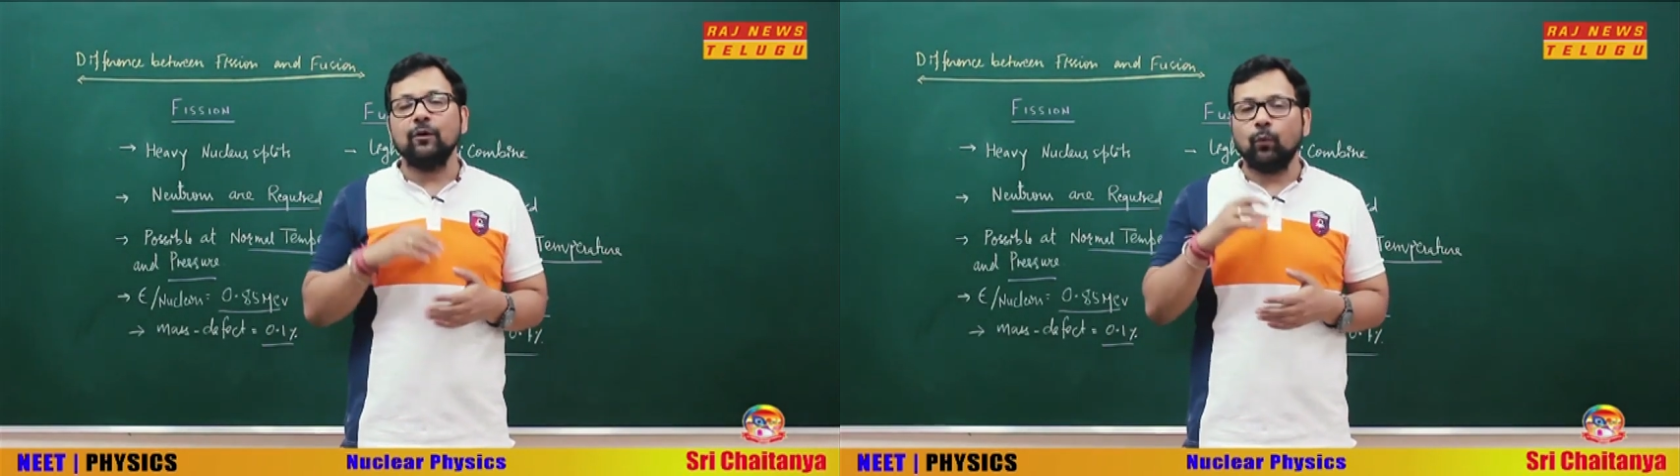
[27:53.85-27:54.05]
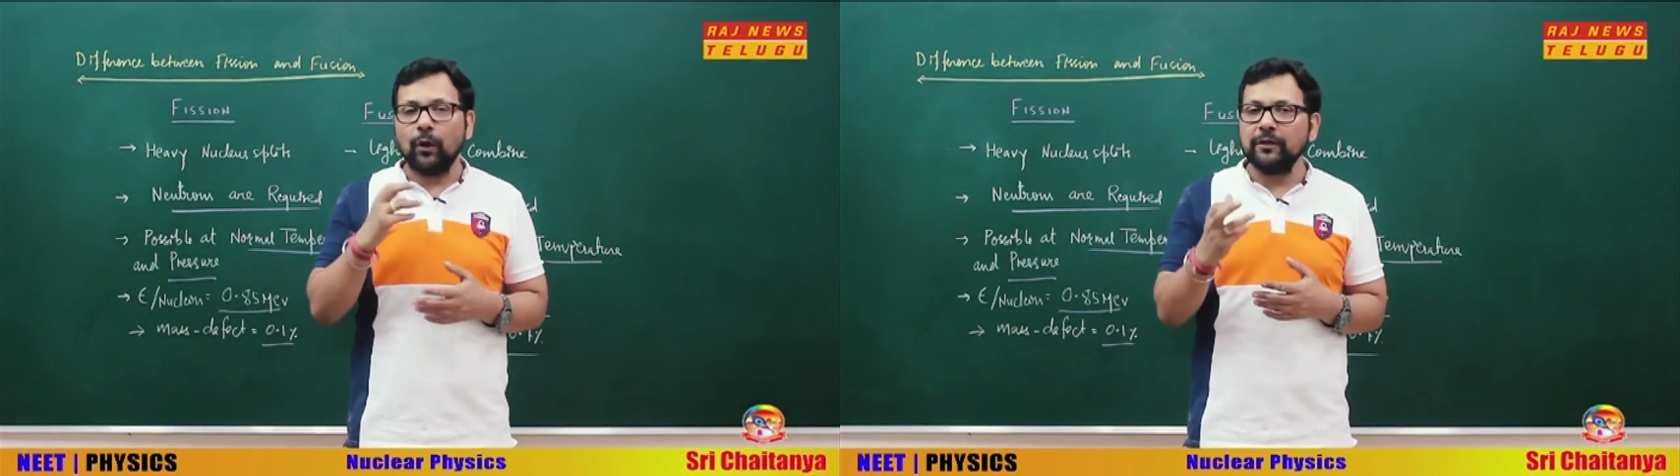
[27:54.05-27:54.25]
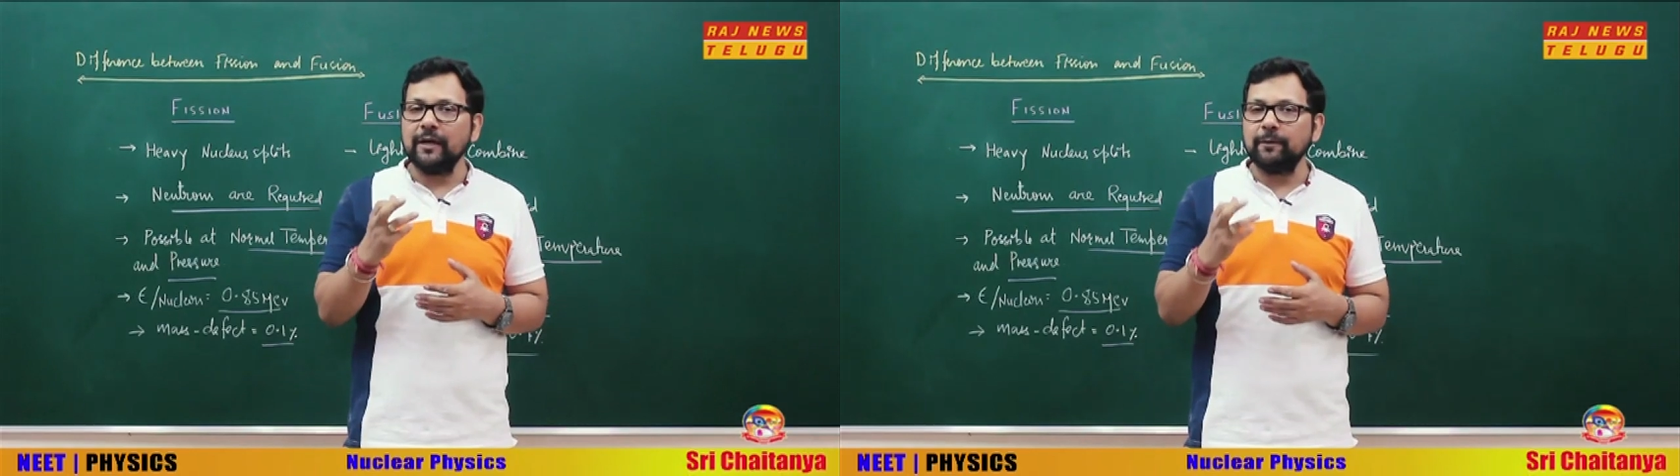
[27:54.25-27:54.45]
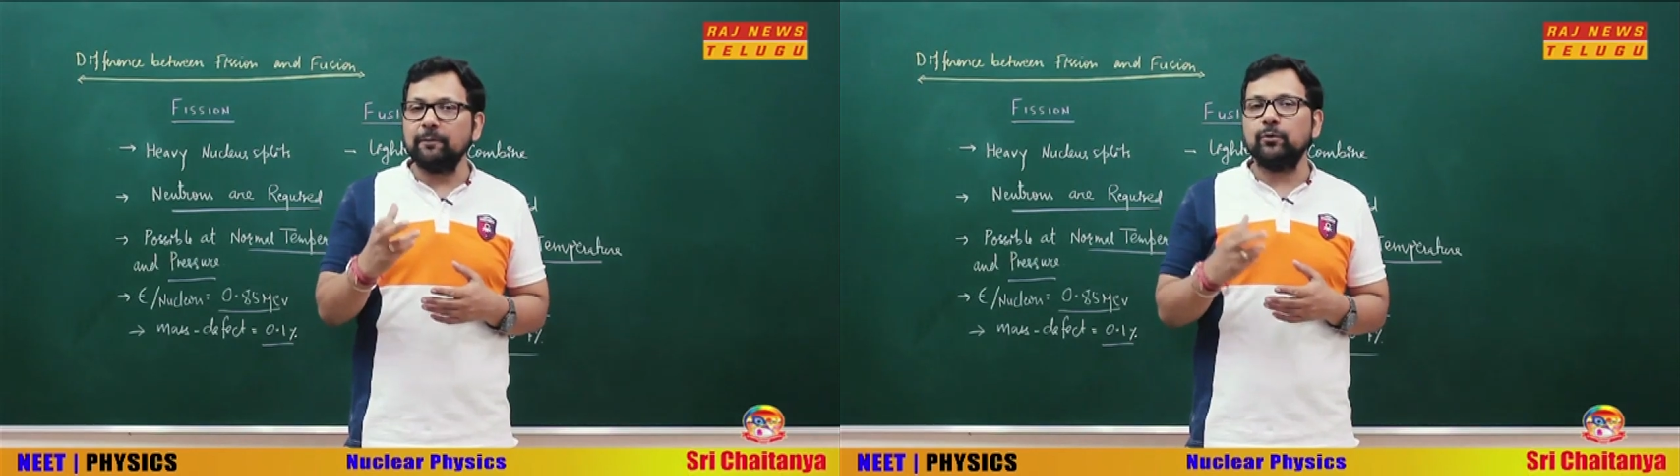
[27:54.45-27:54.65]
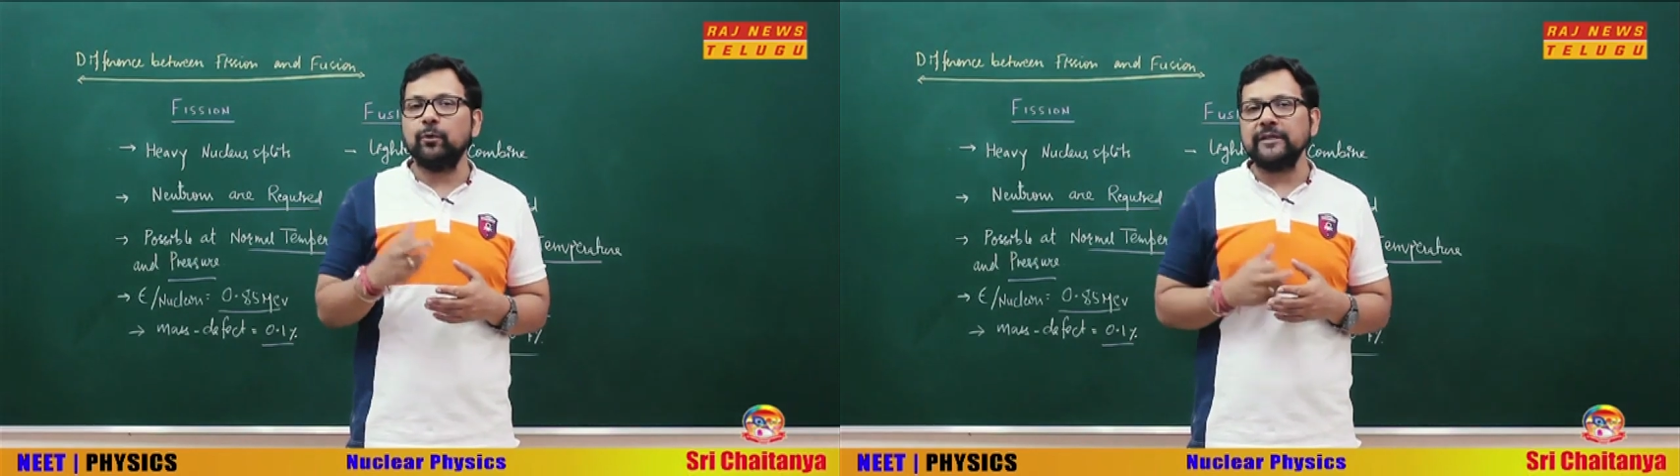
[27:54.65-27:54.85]
what type
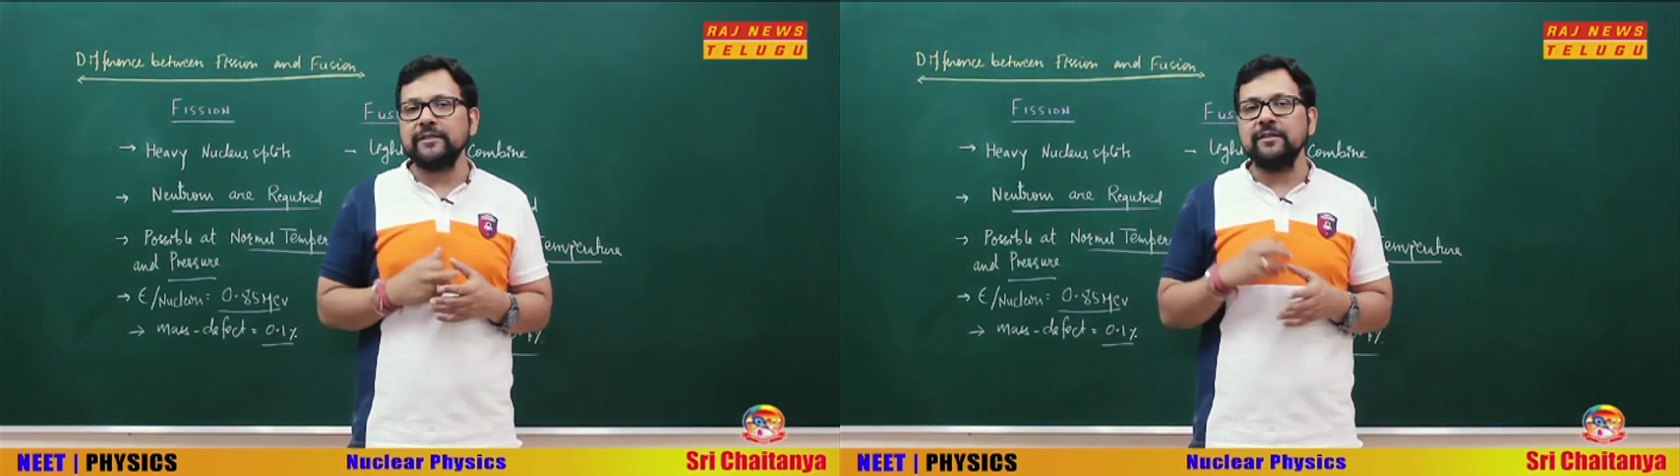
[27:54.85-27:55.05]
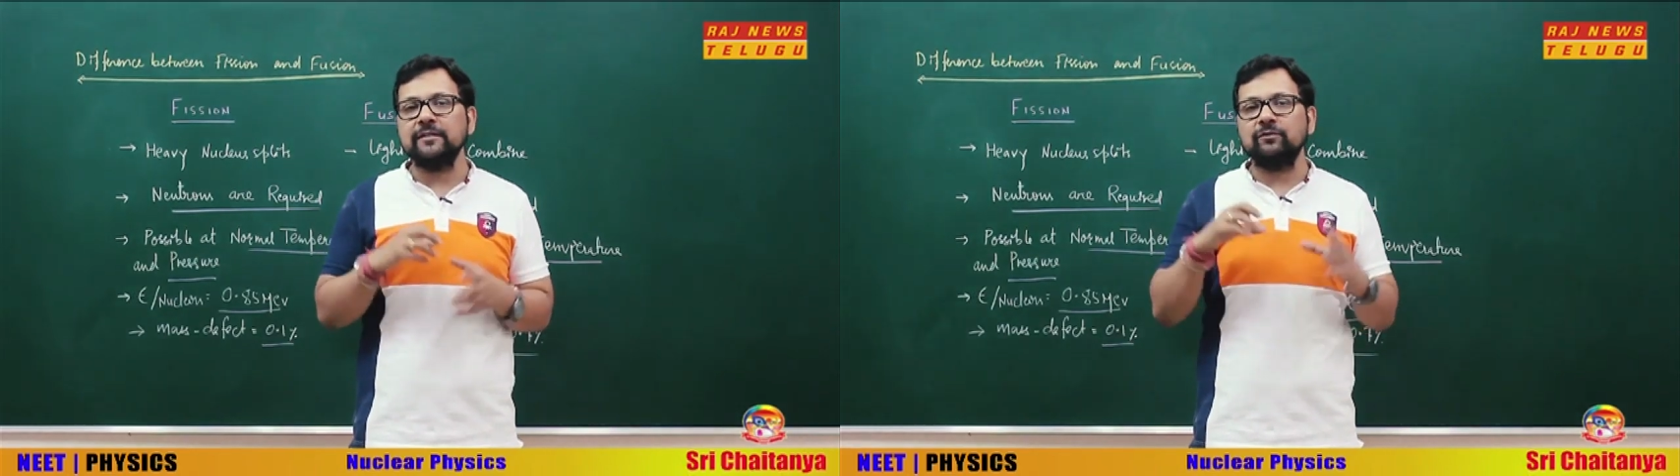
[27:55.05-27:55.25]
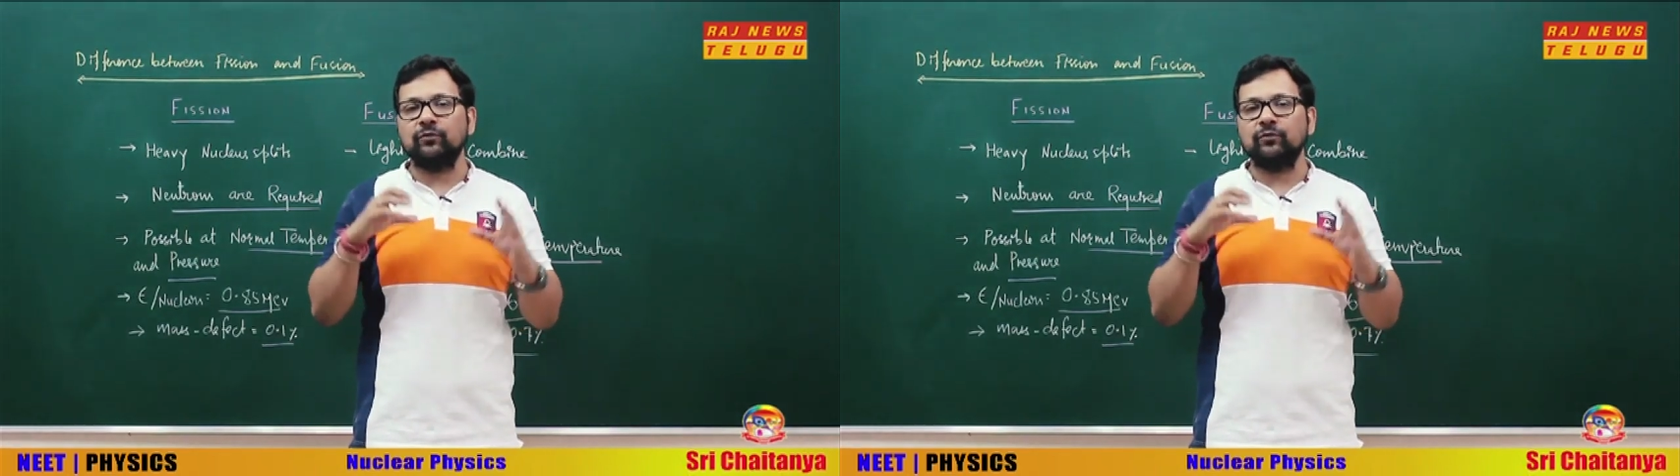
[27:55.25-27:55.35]
of questions,